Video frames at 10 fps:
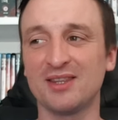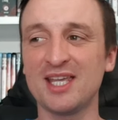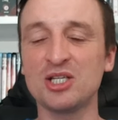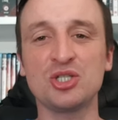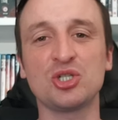
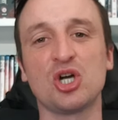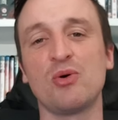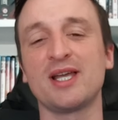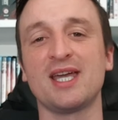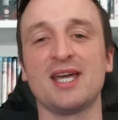things just
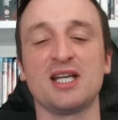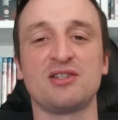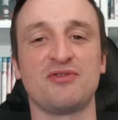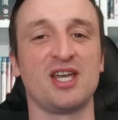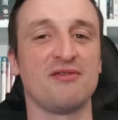go in
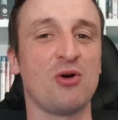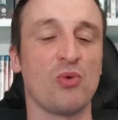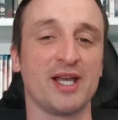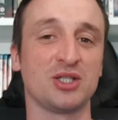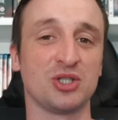Kurt's favour
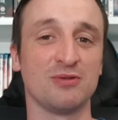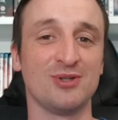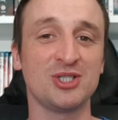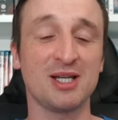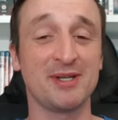way too
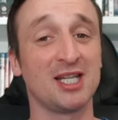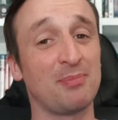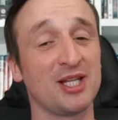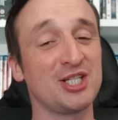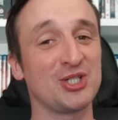much. I mean, the
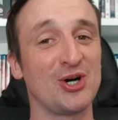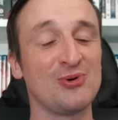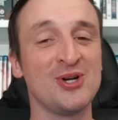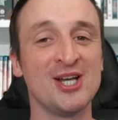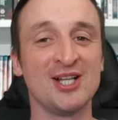police
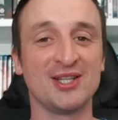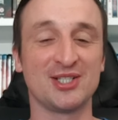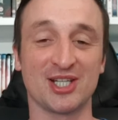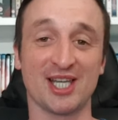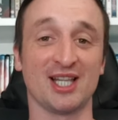know
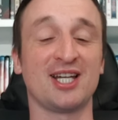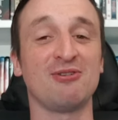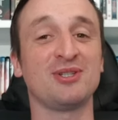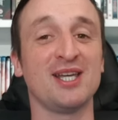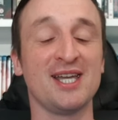there's a killer
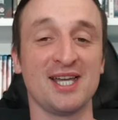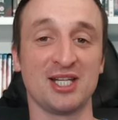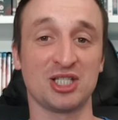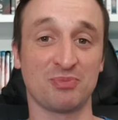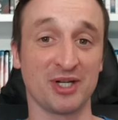out there in
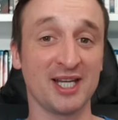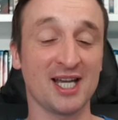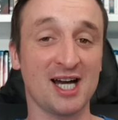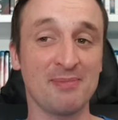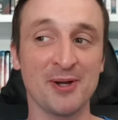a spree
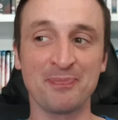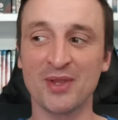cab,